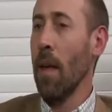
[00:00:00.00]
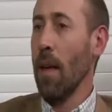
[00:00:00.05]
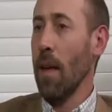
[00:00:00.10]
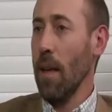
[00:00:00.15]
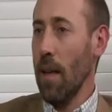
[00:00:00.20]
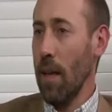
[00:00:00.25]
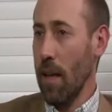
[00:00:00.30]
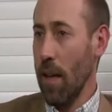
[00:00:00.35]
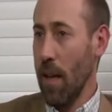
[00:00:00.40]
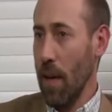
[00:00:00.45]

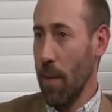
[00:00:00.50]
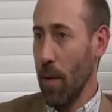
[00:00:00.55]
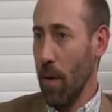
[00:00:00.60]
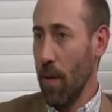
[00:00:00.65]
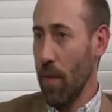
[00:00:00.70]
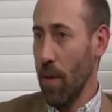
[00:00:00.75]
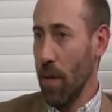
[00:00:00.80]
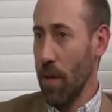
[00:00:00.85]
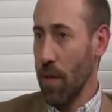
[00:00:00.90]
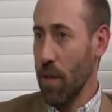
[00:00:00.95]
He came
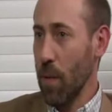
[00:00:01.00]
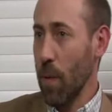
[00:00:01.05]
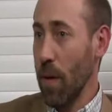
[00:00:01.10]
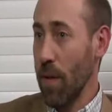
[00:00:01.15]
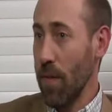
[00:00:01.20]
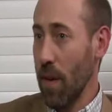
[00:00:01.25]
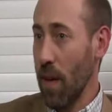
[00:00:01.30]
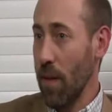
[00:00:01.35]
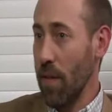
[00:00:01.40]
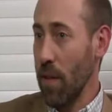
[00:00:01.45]
over, he was
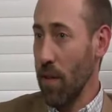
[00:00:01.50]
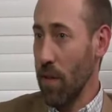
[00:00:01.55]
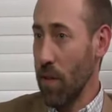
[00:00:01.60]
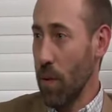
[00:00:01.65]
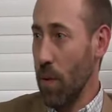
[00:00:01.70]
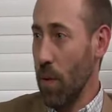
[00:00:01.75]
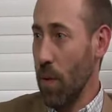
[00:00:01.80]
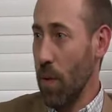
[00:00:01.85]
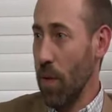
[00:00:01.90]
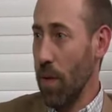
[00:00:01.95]
25
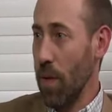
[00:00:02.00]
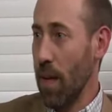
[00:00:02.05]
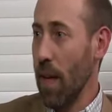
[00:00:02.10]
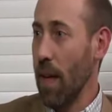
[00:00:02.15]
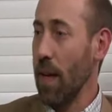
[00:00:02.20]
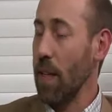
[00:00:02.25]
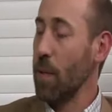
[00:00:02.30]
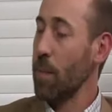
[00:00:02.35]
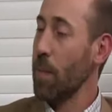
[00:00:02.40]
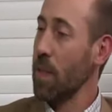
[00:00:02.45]
years old,
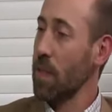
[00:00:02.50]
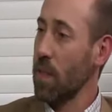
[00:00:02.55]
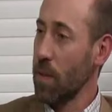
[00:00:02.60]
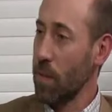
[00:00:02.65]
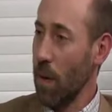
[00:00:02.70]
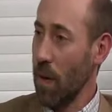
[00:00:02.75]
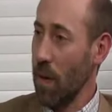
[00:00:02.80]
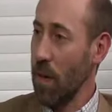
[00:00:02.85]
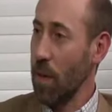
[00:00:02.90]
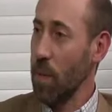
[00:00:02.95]
and his
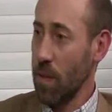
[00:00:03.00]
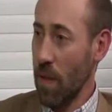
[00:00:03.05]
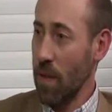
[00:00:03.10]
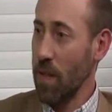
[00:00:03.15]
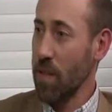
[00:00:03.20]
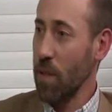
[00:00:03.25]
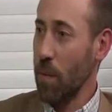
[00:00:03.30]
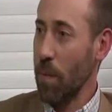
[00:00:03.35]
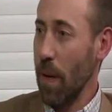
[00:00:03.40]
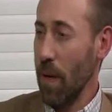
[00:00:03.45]
business partner was
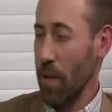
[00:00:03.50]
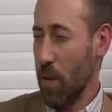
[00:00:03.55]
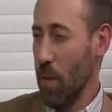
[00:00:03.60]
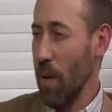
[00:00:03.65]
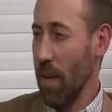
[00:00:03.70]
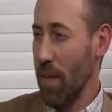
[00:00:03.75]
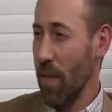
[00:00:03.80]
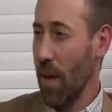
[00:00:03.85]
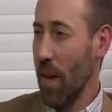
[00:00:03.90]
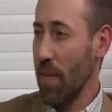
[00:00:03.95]
also about
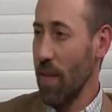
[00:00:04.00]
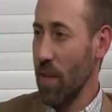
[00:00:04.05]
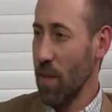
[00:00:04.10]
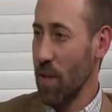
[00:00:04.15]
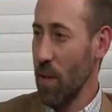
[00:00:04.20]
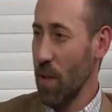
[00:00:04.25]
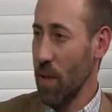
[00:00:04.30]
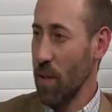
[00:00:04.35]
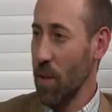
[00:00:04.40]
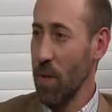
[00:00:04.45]
25
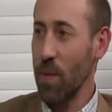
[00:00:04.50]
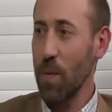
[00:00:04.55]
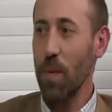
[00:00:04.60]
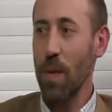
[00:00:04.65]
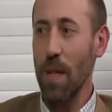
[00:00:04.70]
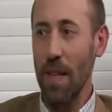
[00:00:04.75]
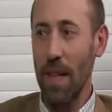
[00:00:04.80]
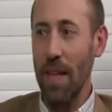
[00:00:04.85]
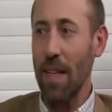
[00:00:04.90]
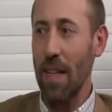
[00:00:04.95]
years old, so it was
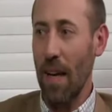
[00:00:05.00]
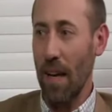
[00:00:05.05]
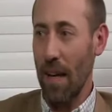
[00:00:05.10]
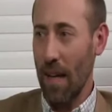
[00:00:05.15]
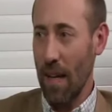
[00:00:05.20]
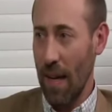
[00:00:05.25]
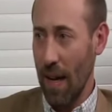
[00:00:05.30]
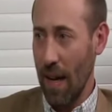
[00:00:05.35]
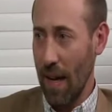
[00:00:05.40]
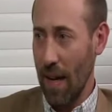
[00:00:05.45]
really
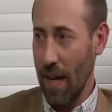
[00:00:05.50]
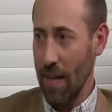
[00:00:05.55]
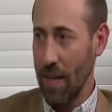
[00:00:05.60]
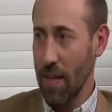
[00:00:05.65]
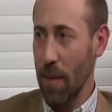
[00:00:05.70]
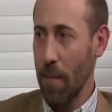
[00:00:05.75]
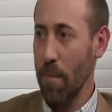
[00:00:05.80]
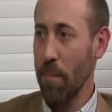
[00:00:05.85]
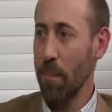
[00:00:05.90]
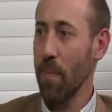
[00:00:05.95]
young
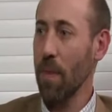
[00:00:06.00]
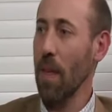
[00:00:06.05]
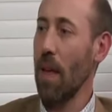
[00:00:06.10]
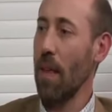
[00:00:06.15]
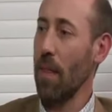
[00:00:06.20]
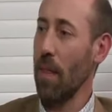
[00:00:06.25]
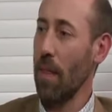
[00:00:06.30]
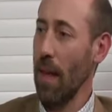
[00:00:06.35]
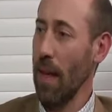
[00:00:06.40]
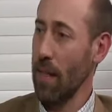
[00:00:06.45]
guys.
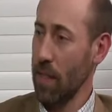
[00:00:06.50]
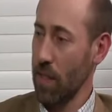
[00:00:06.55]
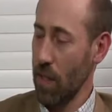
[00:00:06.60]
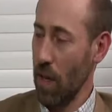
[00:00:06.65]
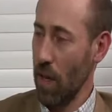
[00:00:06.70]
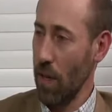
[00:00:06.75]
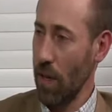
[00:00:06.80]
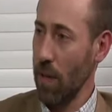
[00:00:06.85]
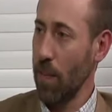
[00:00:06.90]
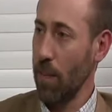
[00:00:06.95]
And they
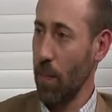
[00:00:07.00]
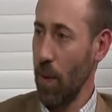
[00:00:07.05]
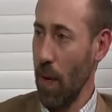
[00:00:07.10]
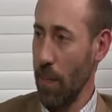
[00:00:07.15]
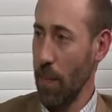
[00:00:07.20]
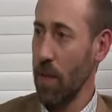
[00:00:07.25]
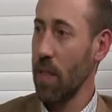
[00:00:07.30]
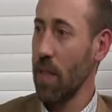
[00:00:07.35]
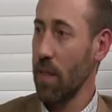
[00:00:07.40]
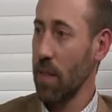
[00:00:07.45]
started the
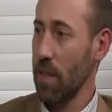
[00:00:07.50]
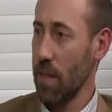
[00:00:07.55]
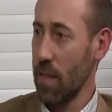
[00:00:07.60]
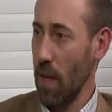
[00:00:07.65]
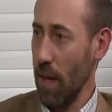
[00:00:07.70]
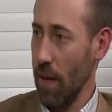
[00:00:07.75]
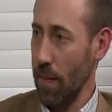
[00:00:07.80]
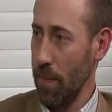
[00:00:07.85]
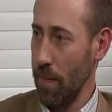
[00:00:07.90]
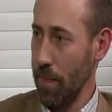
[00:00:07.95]
Bremerton
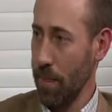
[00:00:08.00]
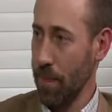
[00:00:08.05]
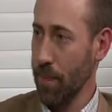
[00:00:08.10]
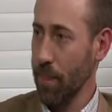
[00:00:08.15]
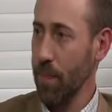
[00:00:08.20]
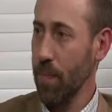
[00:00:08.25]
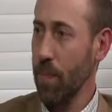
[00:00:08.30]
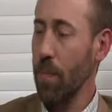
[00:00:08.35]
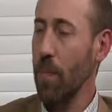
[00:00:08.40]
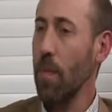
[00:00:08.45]
Sun
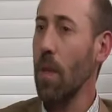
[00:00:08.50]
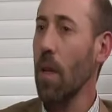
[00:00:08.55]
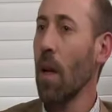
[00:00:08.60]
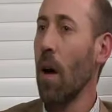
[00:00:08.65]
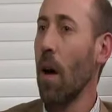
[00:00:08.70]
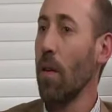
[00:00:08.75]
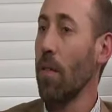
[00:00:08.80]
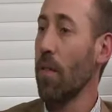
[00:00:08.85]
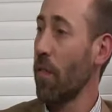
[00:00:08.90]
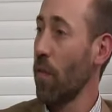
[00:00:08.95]

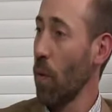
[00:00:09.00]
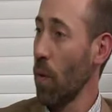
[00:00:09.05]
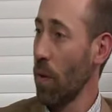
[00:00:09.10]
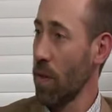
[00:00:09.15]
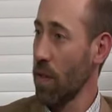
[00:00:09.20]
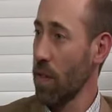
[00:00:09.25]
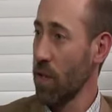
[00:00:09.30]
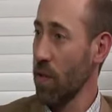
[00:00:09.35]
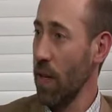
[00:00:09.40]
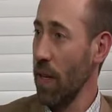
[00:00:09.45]
on
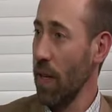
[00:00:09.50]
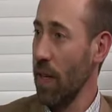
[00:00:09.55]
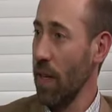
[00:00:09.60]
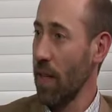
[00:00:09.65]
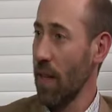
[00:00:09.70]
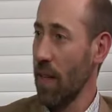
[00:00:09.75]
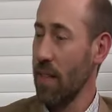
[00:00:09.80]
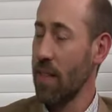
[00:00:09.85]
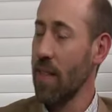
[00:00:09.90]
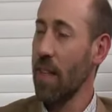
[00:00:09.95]
4th
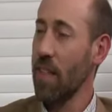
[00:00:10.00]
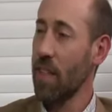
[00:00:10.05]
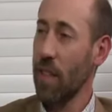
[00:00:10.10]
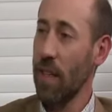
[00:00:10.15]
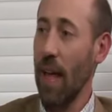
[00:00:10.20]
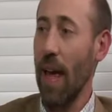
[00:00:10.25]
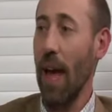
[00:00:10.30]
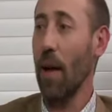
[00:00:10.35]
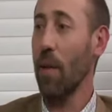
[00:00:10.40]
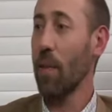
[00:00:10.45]
Street,
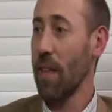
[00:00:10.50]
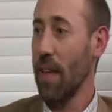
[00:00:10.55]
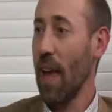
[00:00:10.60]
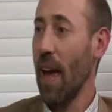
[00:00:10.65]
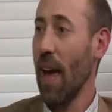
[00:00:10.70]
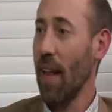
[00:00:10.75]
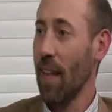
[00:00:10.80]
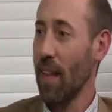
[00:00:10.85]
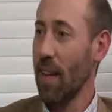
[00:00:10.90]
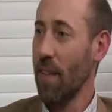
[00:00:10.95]
essentially out
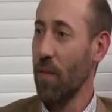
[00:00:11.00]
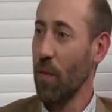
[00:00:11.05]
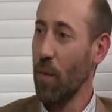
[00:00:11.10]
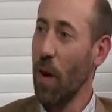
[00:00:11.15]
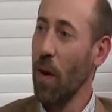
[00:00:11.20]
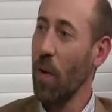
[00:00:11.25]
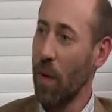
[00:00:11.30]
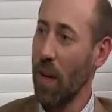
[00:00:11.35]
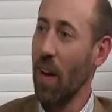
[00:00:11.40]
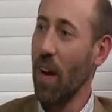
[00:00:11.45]
the alley of
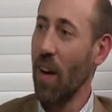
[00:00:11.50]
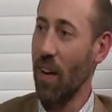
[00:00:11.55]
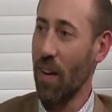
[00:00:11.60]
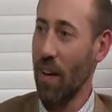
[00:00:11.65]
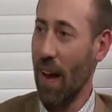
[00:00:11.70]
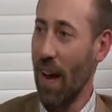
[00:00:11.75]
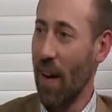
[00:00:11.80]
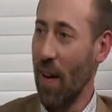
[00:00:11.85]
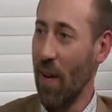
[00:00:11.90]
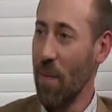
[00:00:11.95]
where we are
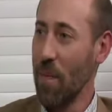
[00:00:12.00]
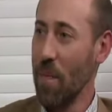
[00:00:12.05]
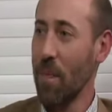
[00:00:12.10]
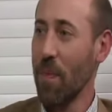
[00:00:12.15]
now.